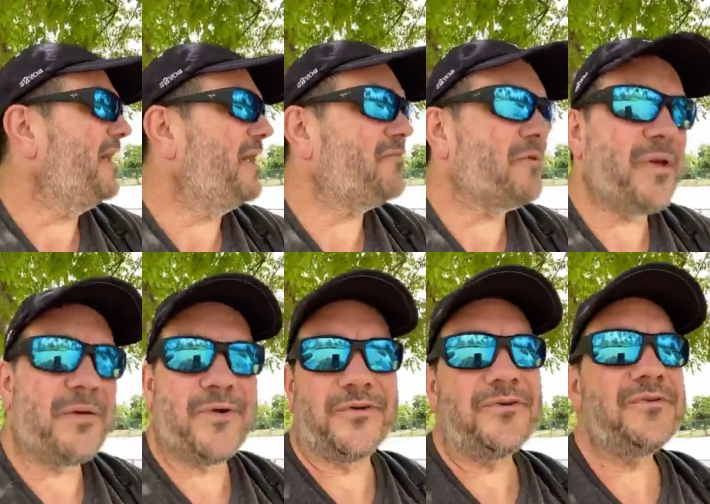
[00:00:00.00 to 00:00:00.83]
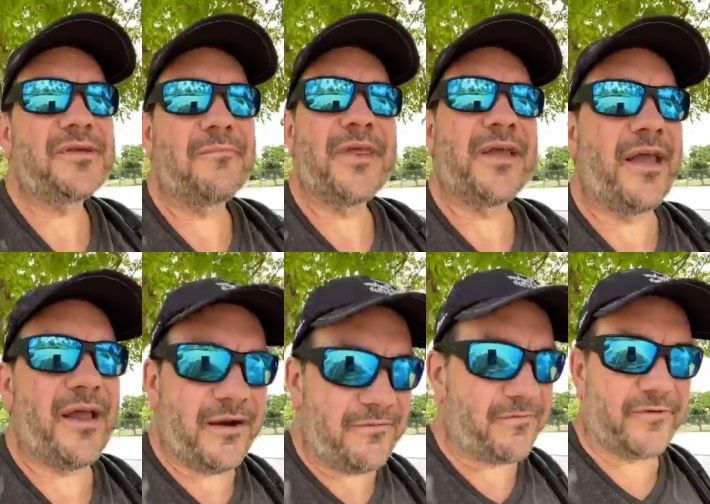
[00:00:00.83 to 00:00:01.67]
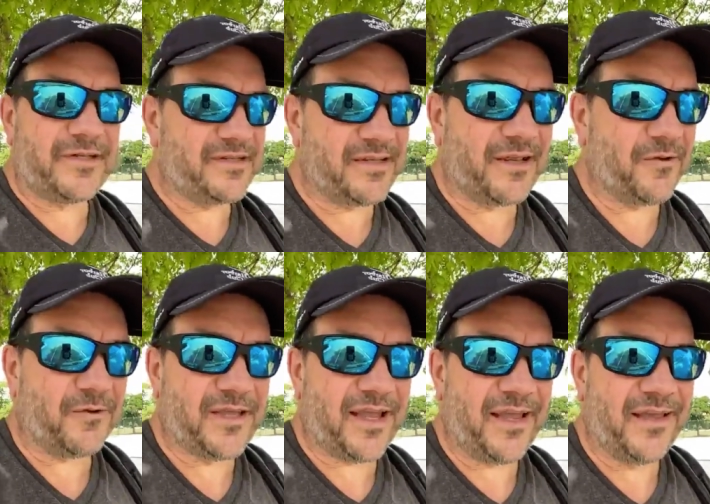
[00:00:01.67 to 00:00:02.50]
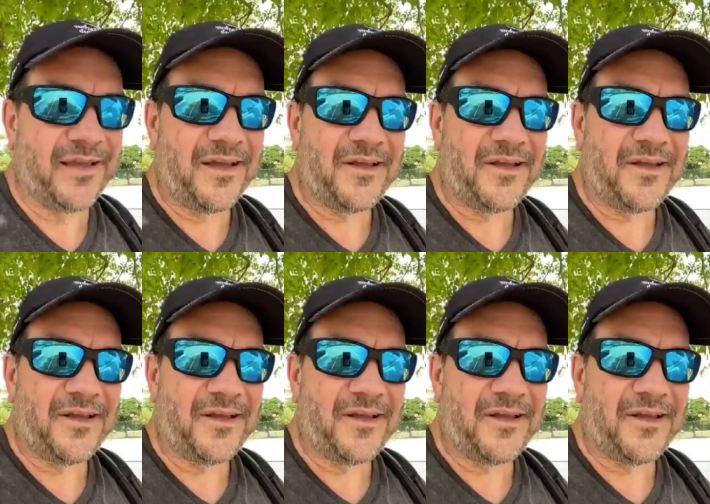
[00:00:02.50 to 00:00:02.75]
And remember, do something every single day